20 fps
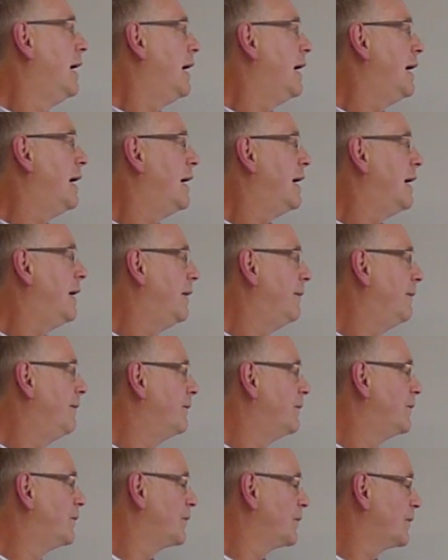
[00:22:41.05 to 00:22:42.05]
And
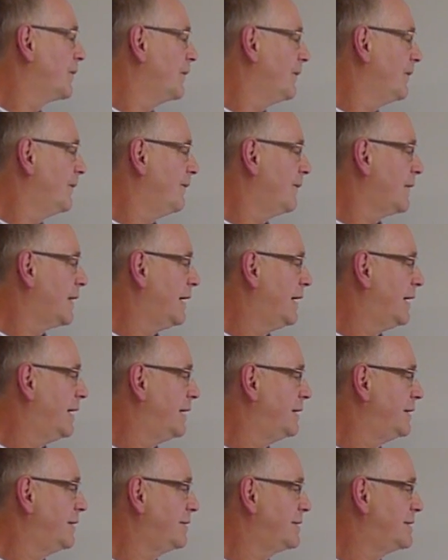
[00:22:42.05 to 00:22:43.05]

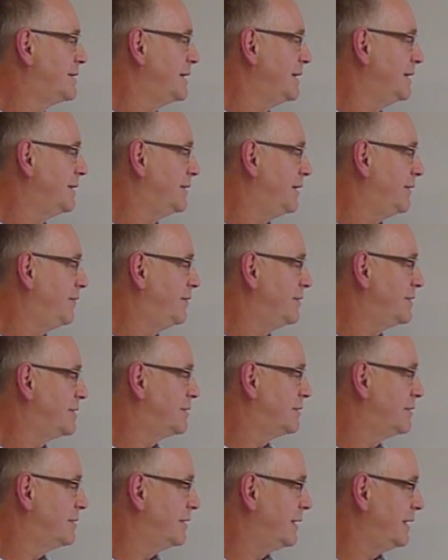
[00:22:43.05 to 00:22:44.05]
you can see the
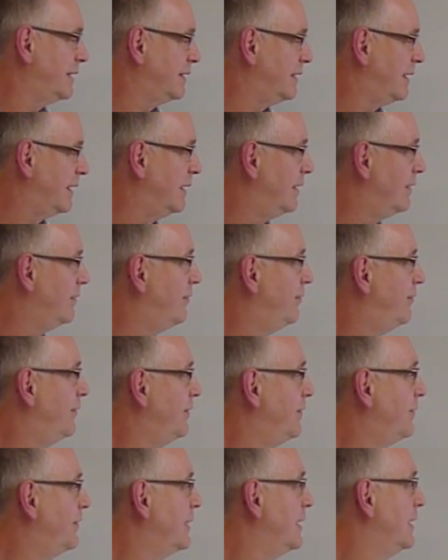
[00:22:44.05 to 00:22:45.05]
difference between 50